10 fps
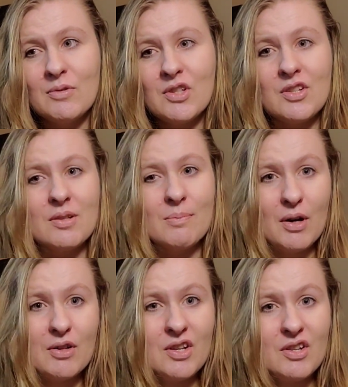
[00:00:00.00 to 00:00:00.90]
just as a
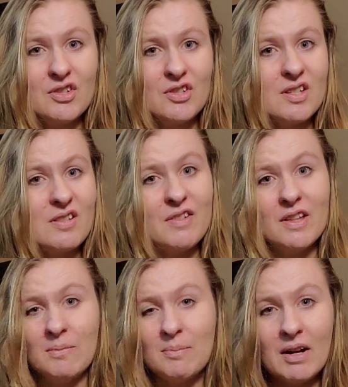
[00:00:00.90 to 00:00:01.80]
person, just as
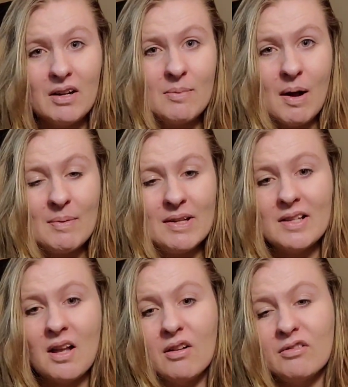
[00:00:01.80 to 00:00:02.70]
feeling better about
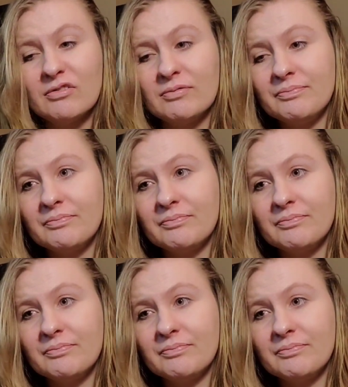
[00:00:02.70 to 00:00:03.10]
myself.